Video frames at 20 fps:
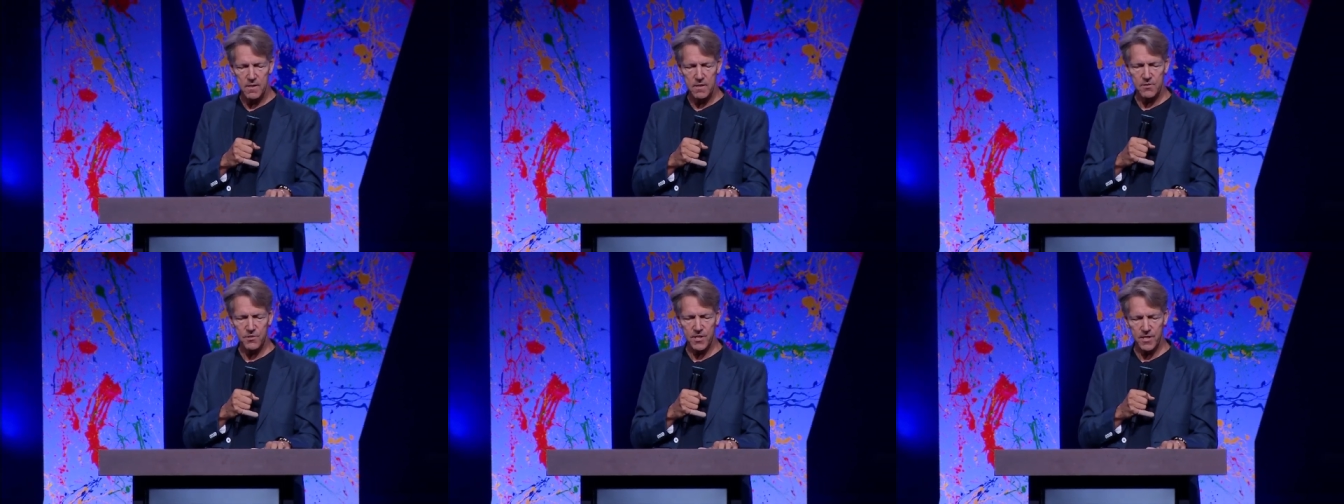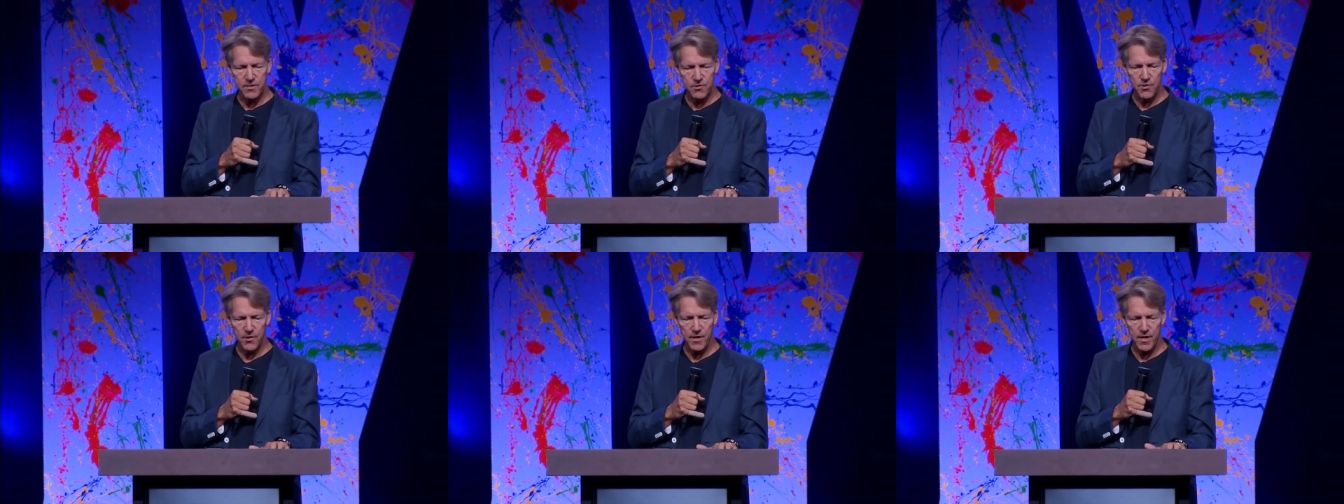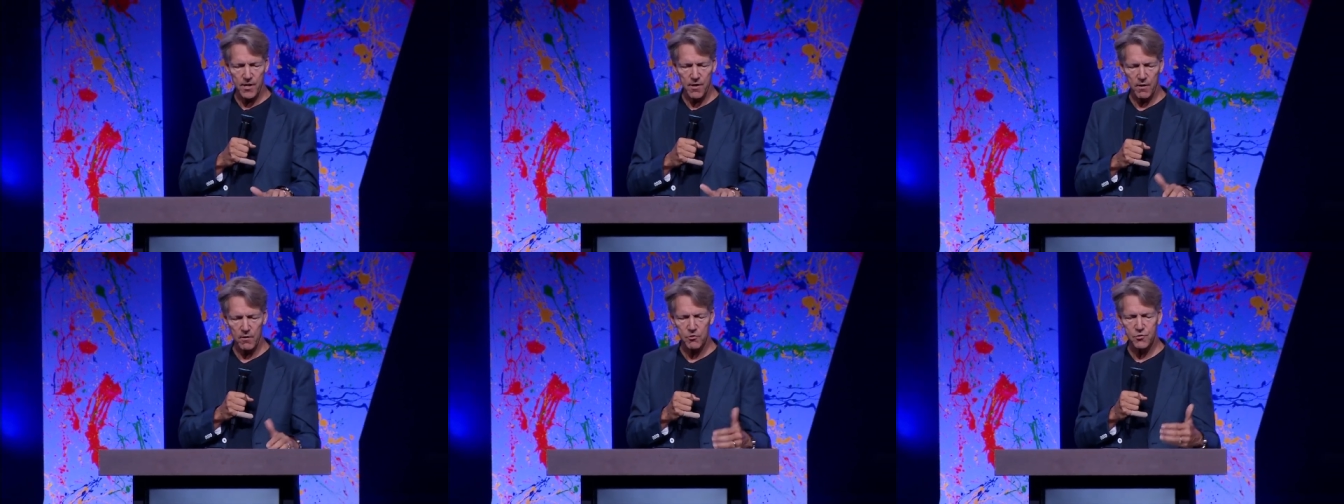Caesar
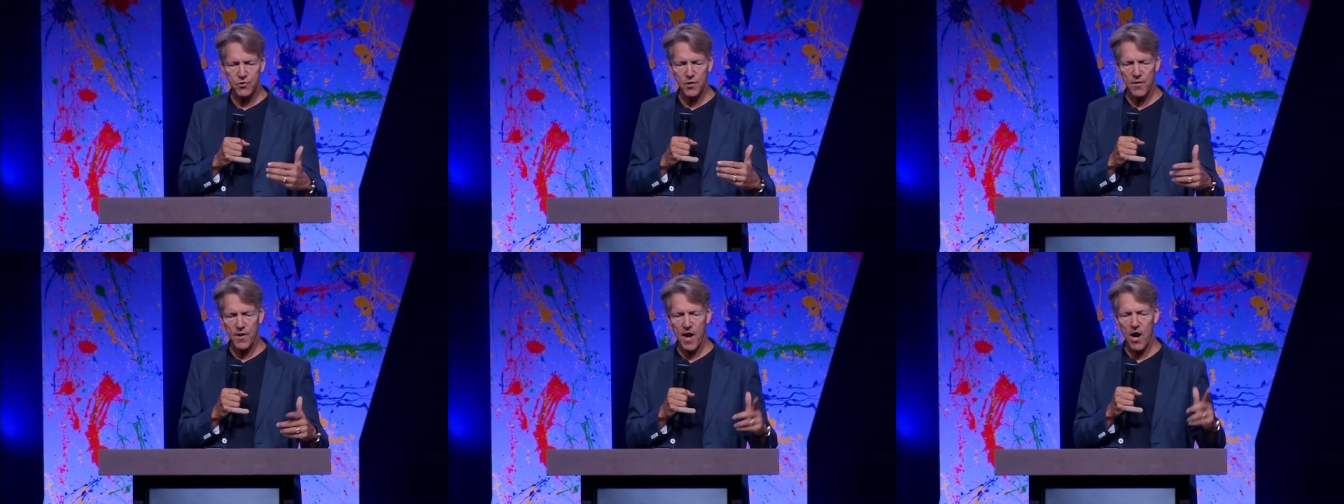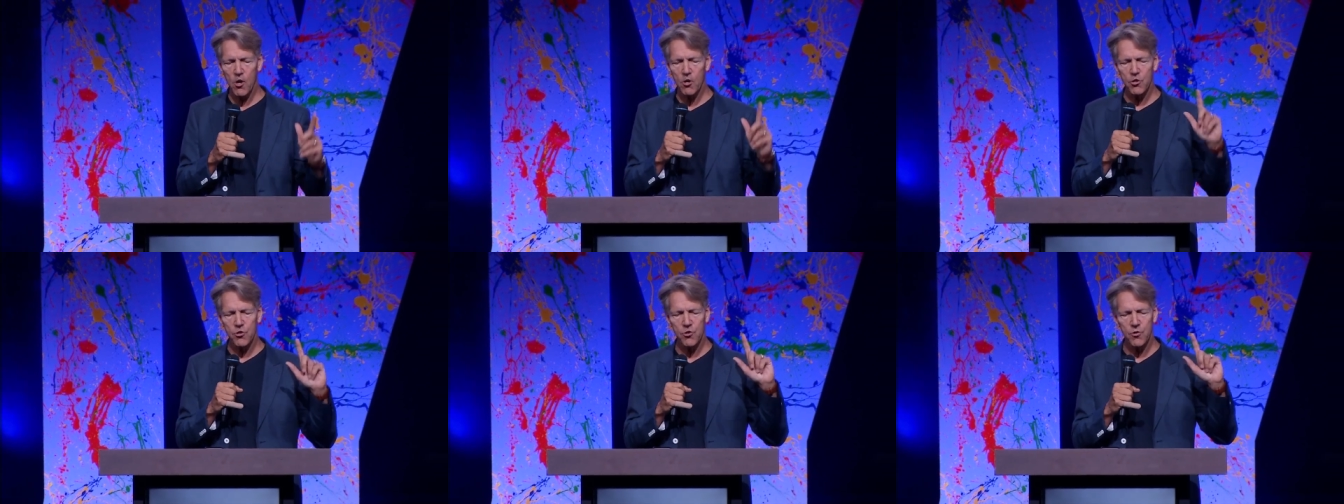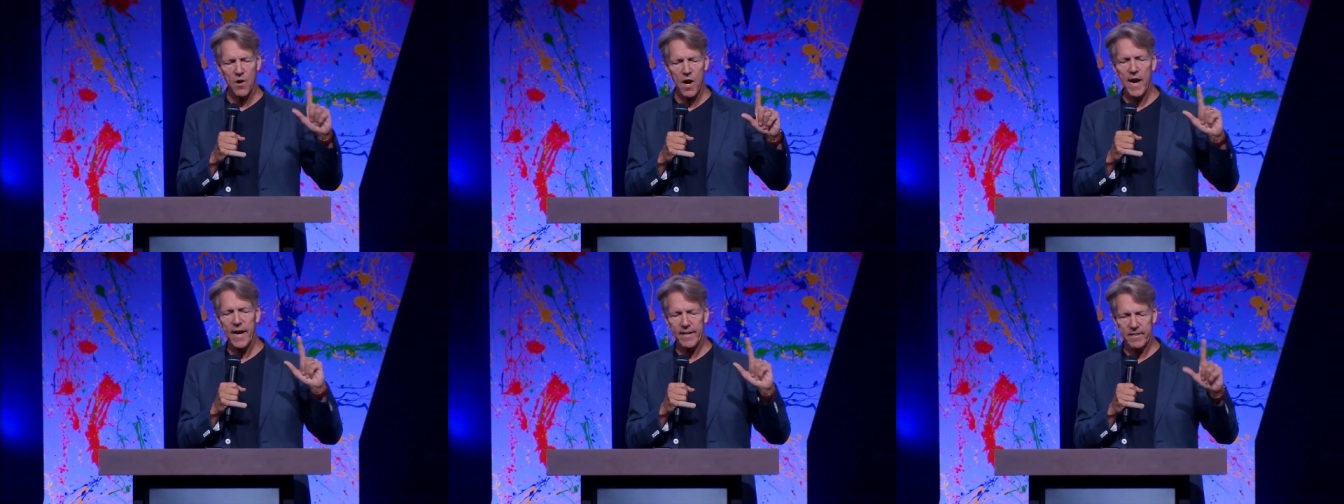Nero, so now
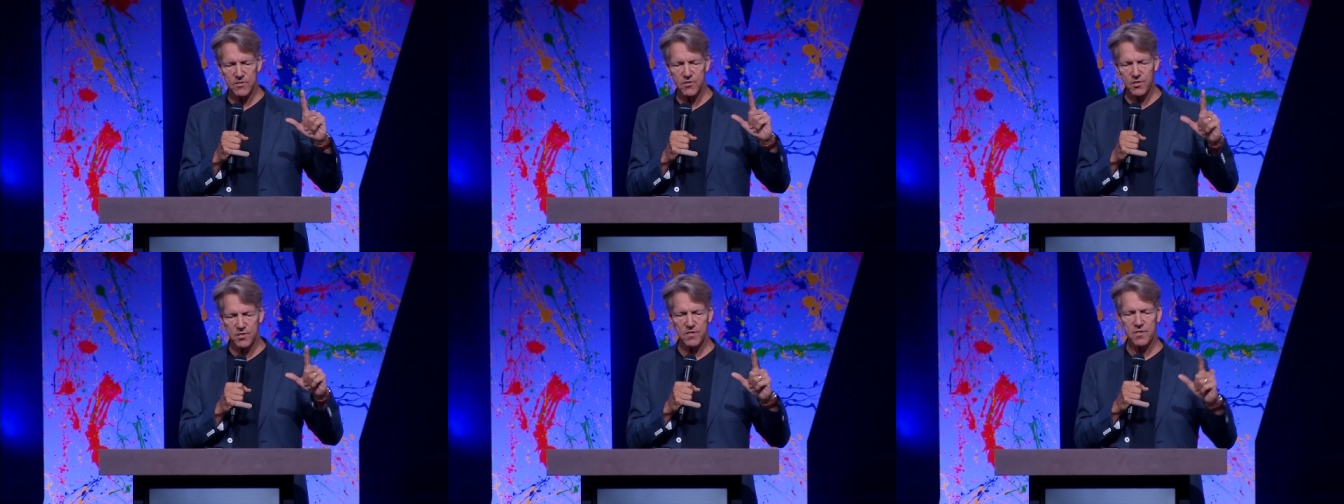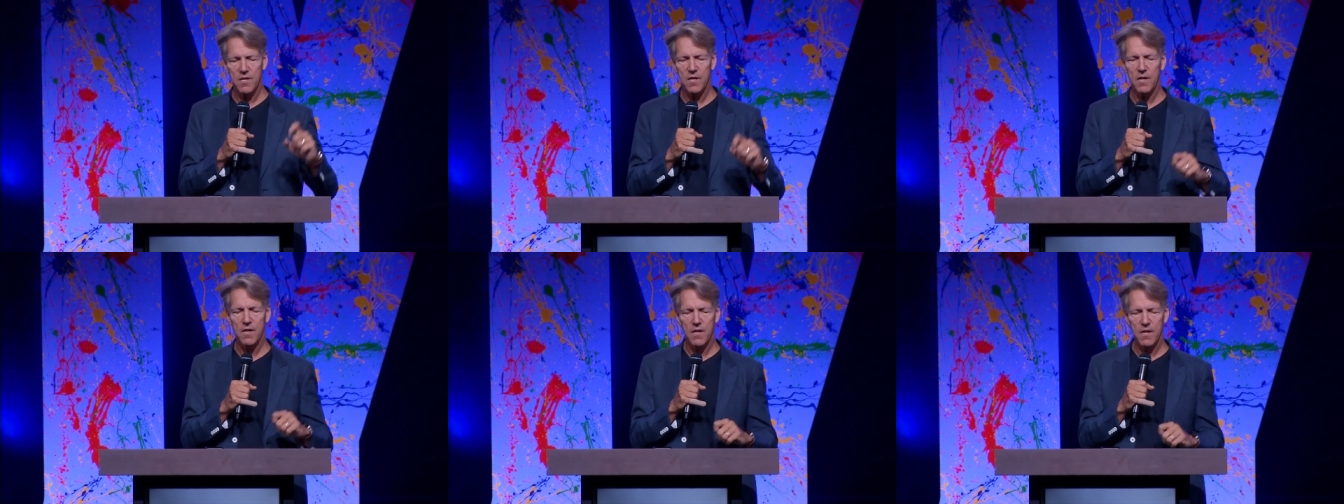Christ